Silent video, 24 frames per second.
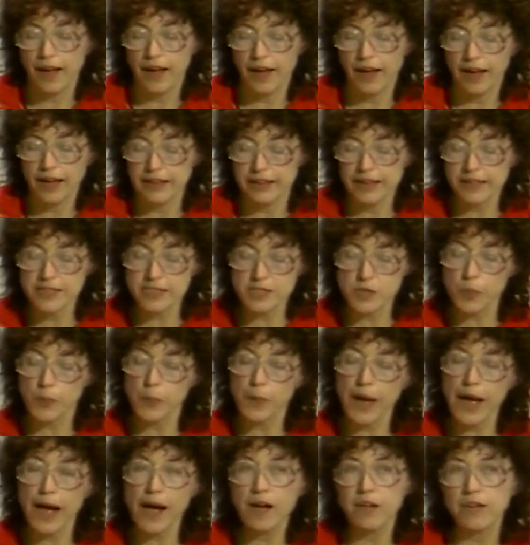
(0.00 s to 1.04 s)
And it's
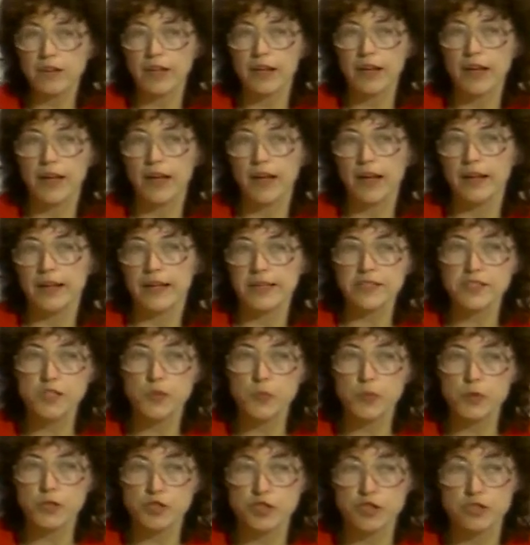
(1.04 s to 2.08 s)
about an
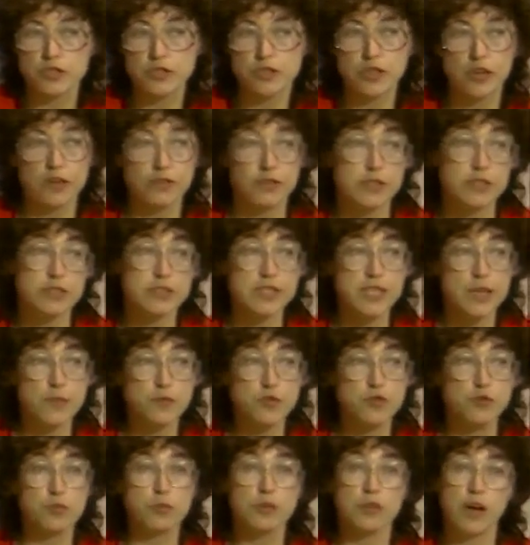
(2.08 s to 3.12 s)
exhibition of
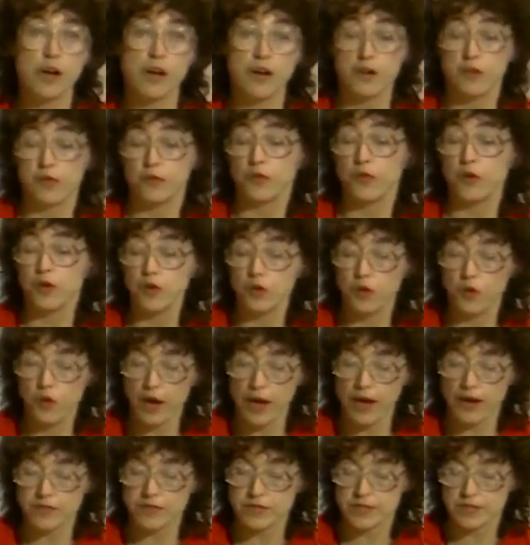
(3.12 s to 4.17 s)
conceptual art, of
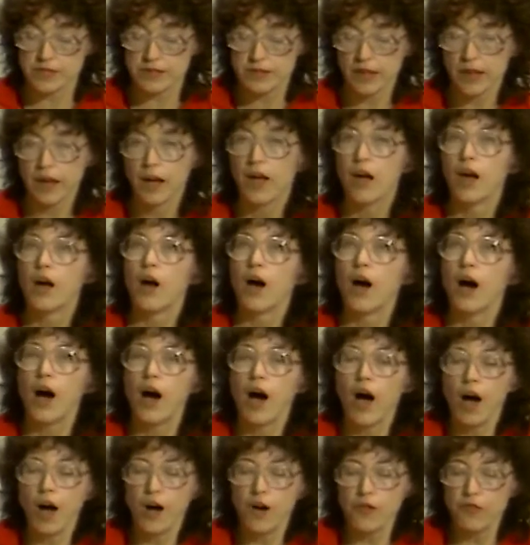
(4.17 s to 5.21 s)
photographs
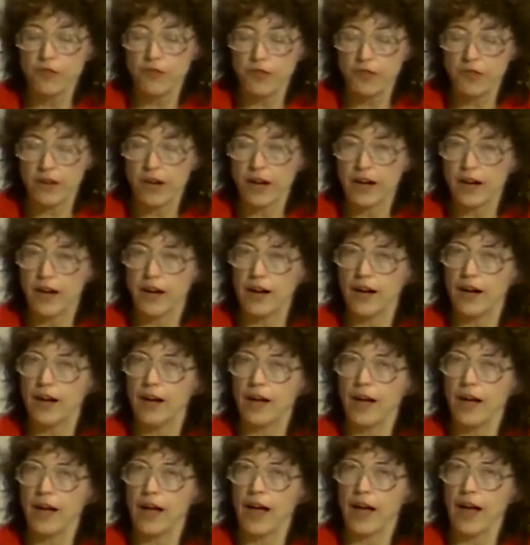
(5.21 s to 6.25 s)
of
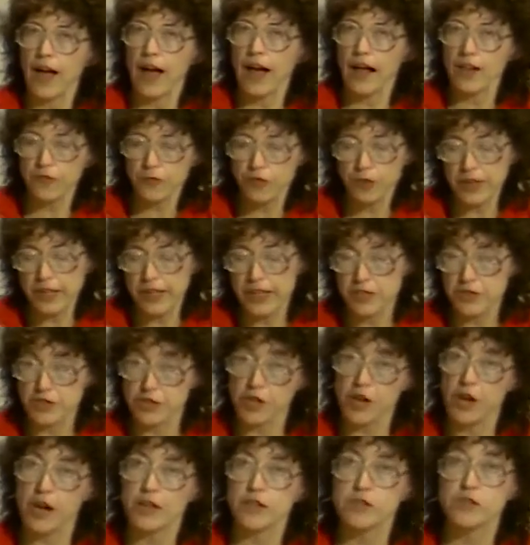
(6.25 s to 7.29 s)
Alfred
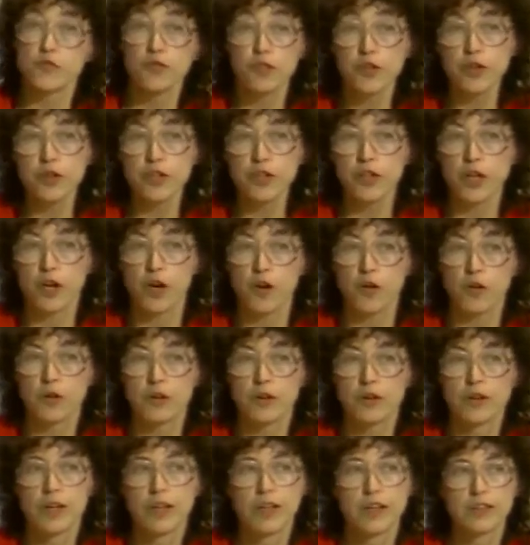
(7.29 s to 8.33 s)
Hitchcock's Vertigo,
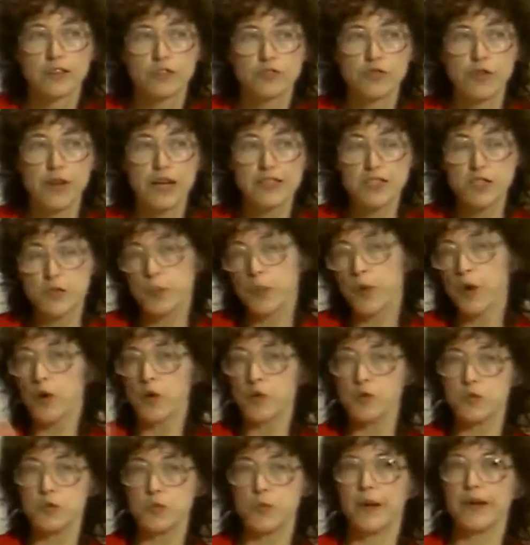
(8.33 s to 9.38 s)

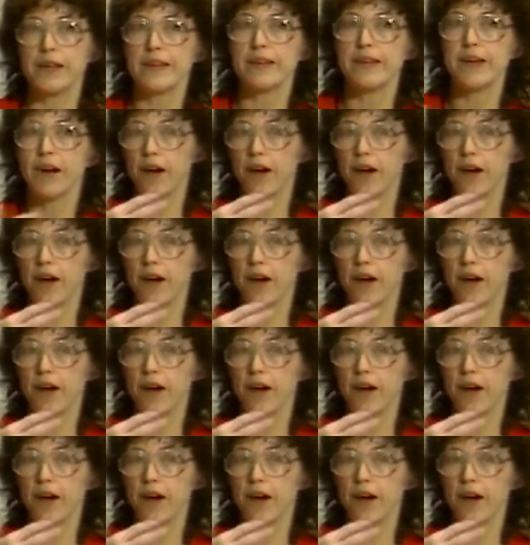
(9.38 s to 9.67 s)
transposed by the